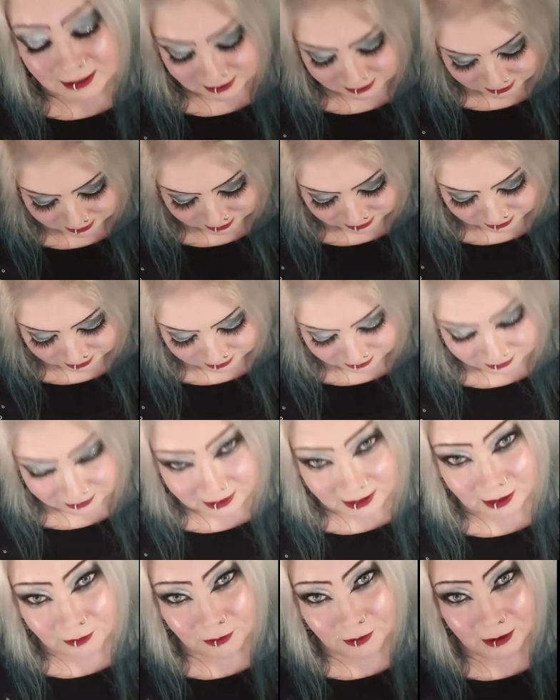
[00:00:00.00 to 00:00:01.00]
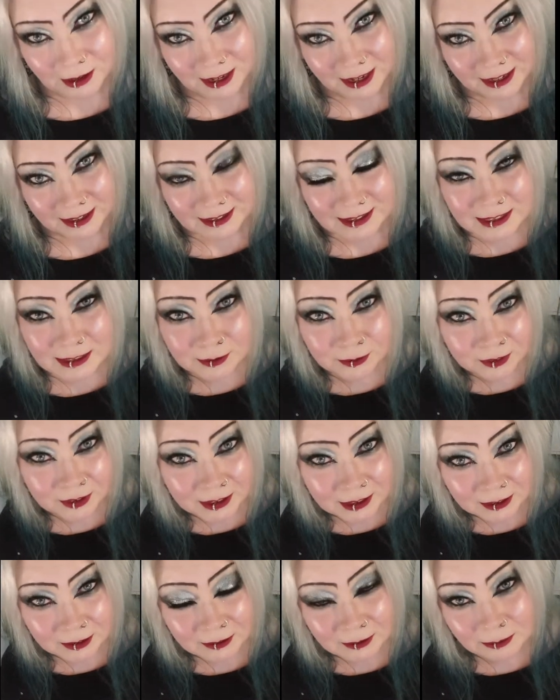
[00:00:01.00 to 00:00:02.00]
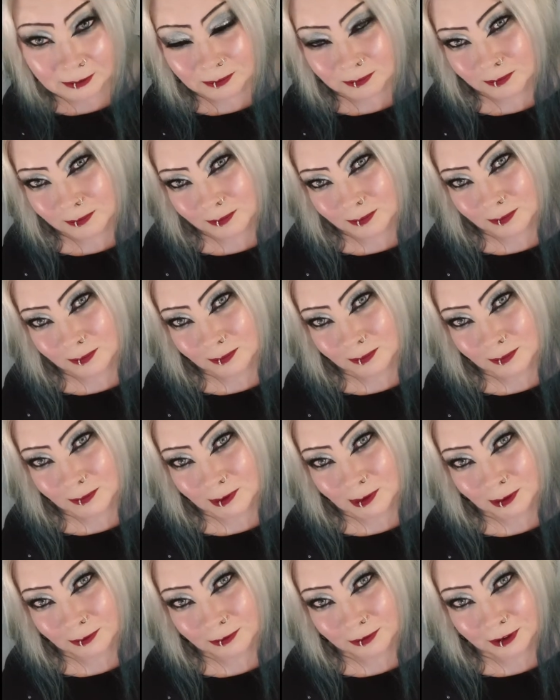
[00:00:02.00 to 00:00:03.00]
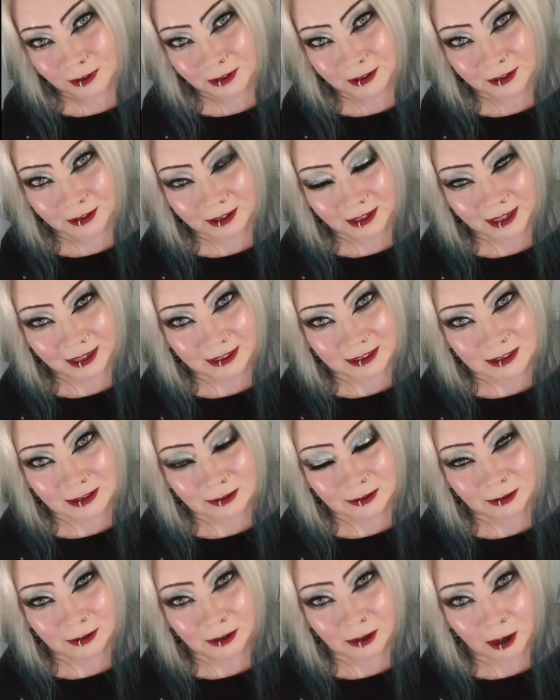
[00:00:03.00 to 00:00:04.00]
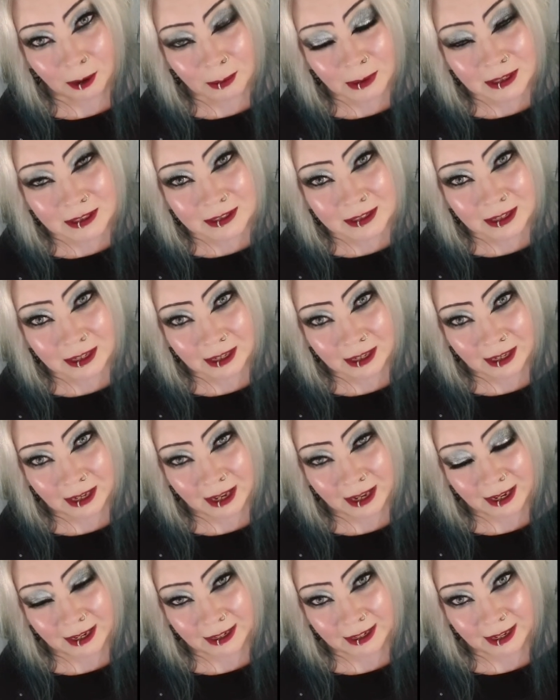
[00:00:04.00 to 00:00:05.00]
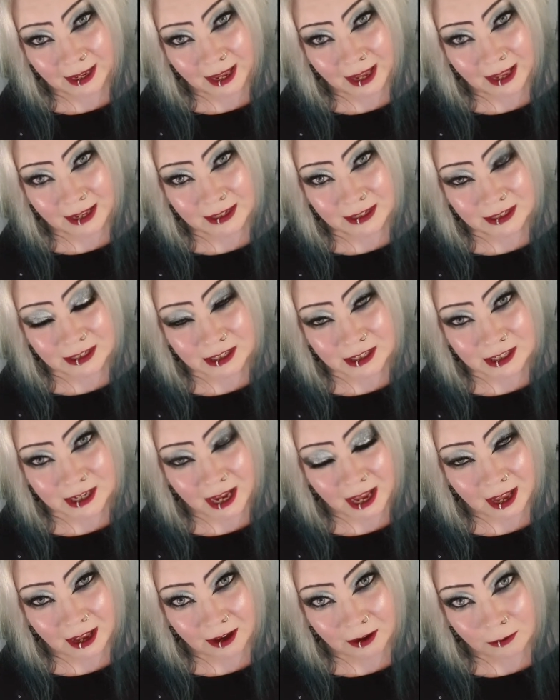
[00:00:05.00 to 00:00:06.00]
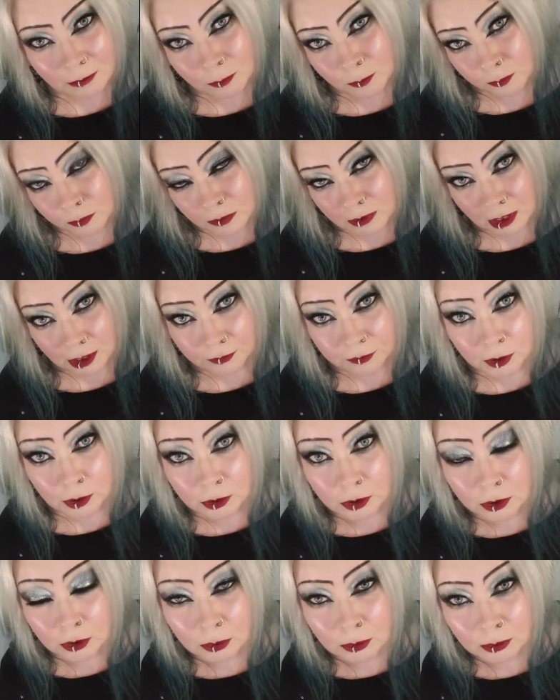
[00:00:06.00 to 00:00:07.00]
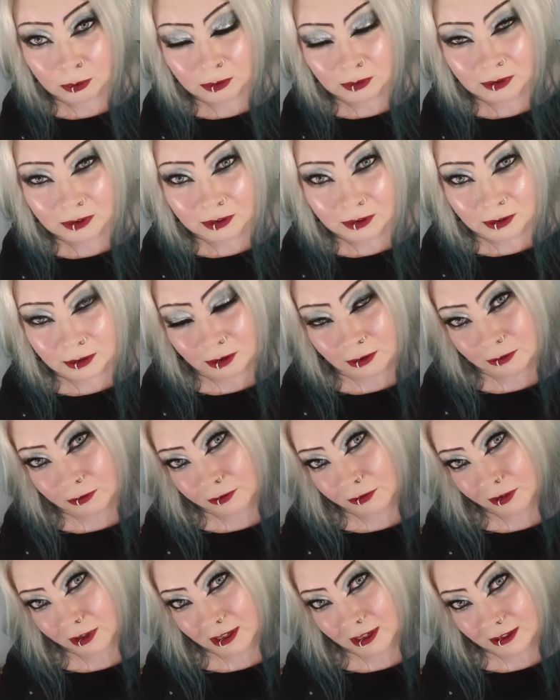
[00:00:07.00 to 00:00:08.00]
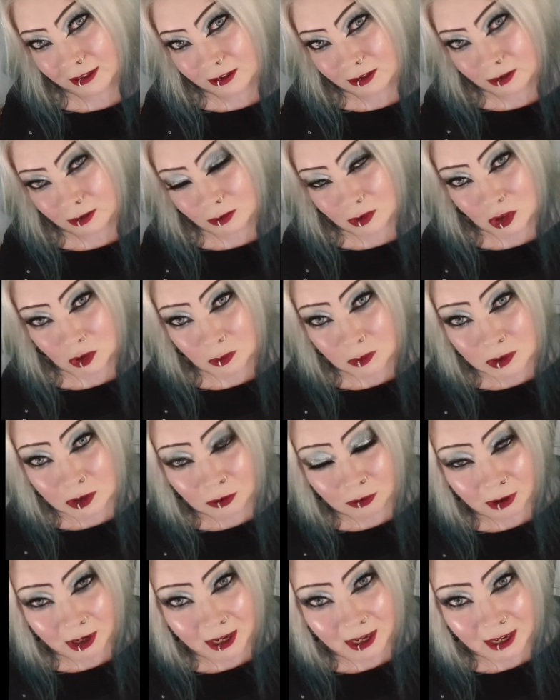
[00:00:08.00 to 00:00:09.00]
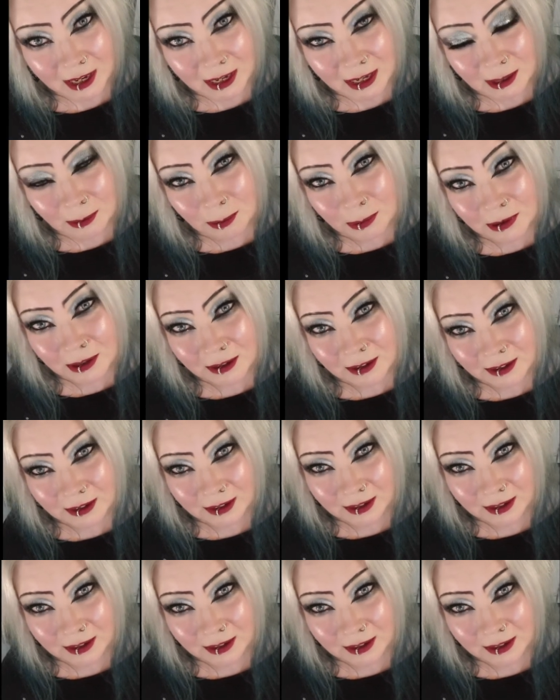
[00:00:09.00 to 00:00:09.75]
So if you like this video, don't forget to comment, like and share. If you're new, don't forget to subscribe.